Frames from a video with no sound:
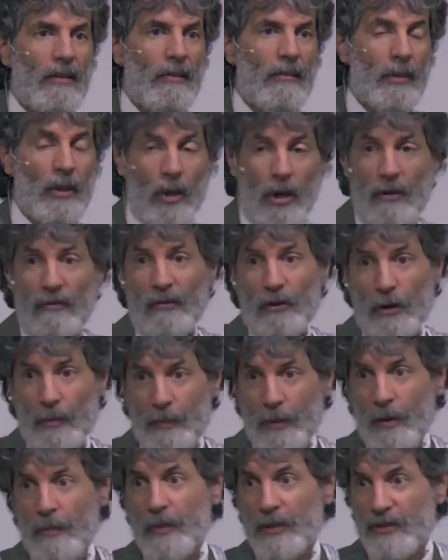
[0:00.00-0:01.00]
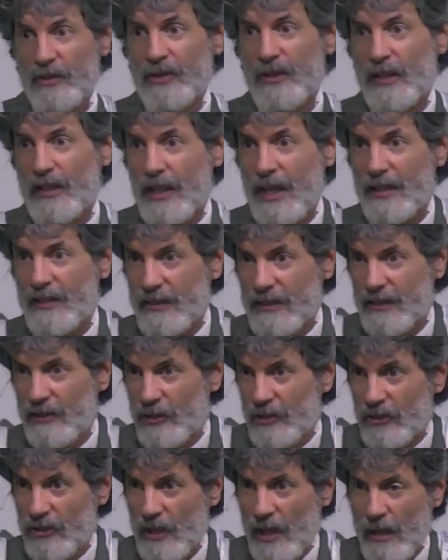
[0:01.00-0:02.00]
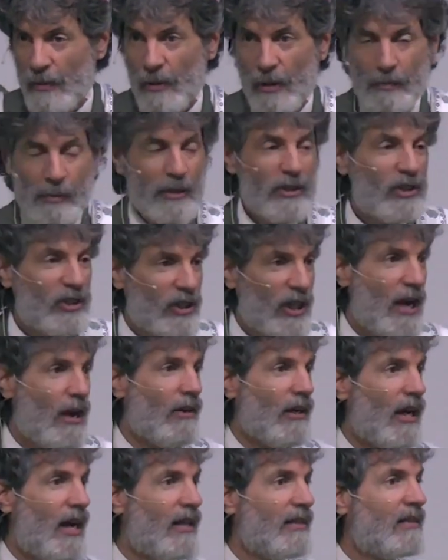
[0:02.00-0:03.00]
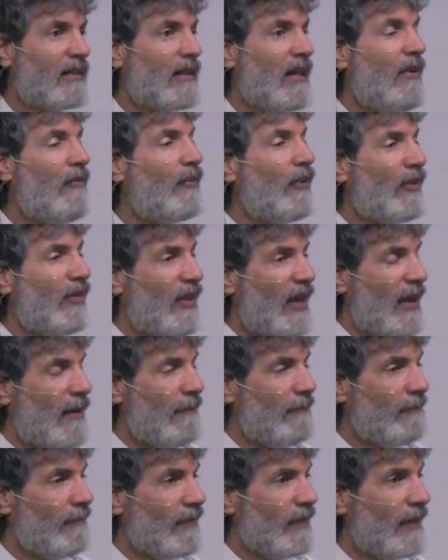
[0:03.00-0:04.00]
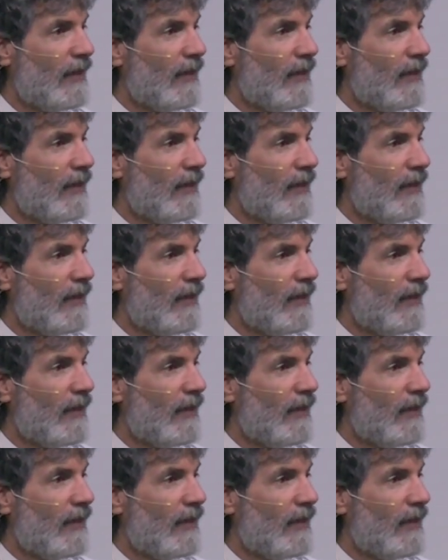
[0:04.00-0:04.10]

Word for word: but all for a purpose so that God could, Abraham could share God's love with them.